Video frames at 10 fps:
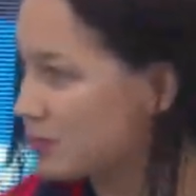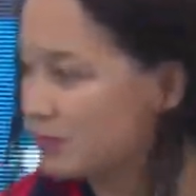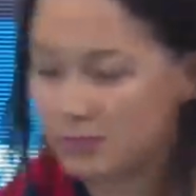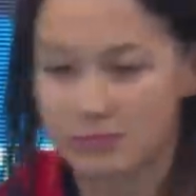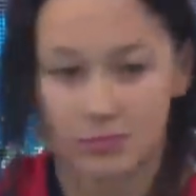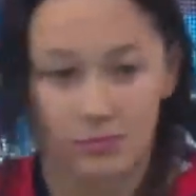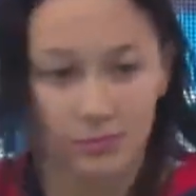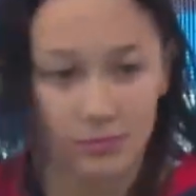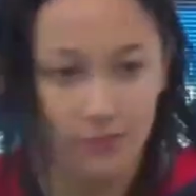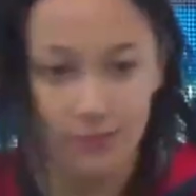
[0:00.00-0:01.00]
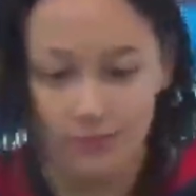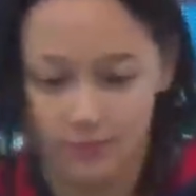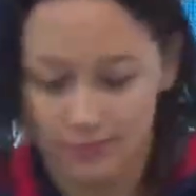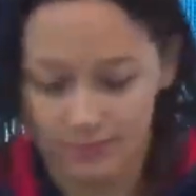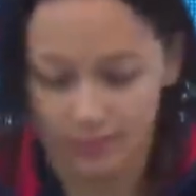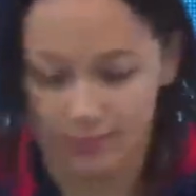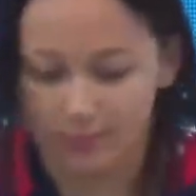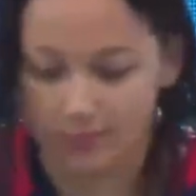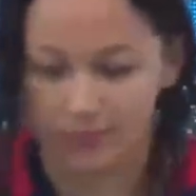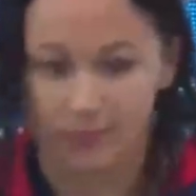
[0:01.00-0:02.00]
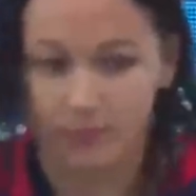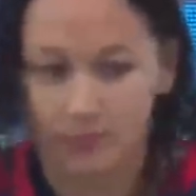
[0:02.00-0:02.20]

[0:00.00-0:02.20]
[no speech]